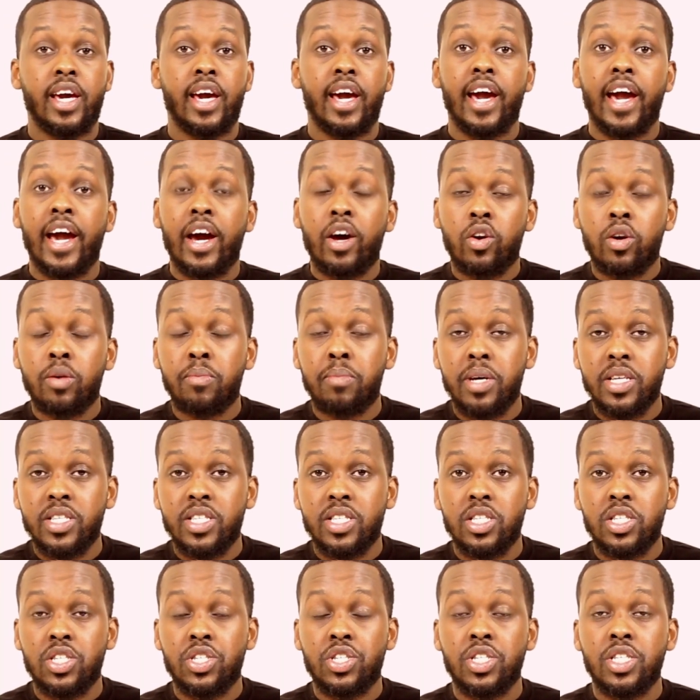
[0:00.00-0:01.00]
error
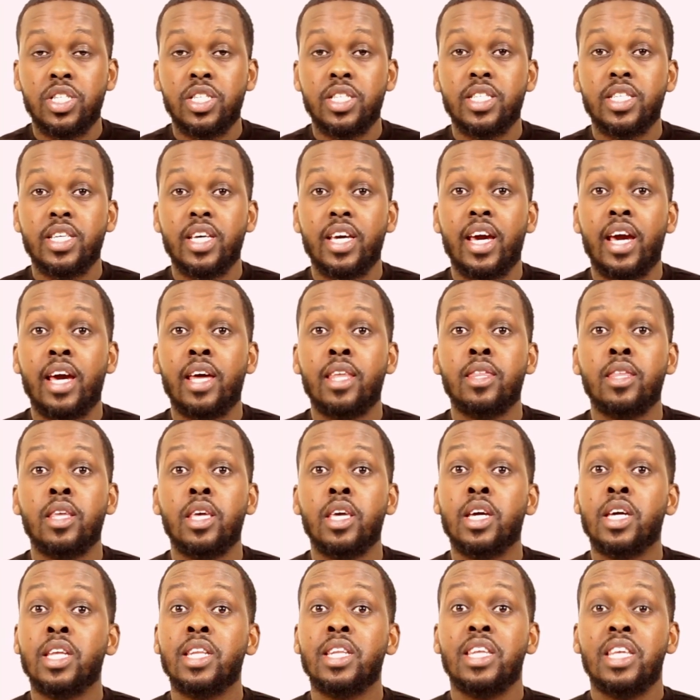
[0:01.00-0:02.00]
messages, and it
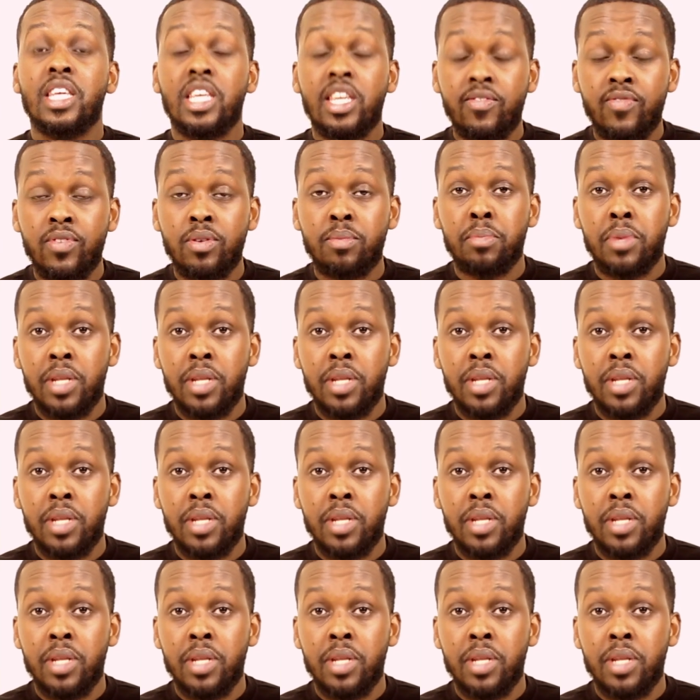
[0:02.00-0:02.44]
can even